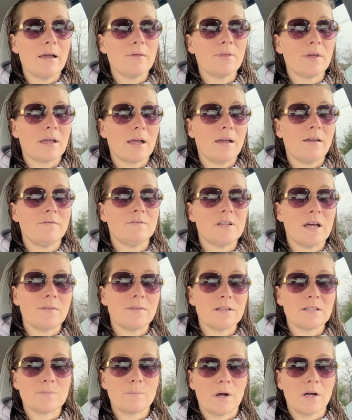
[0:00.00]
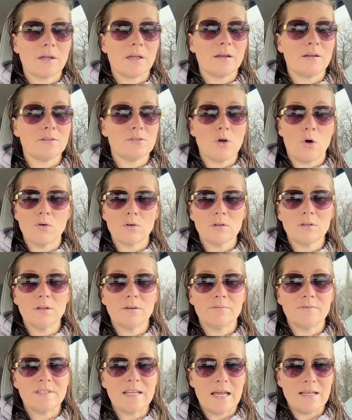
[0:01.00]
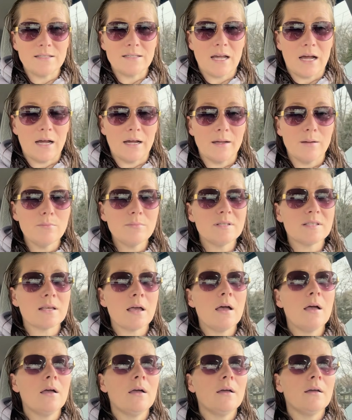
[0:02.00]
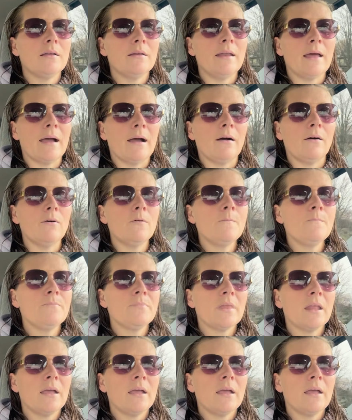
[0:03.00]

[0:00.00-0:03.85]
I think I have done this market a total of 10 times now,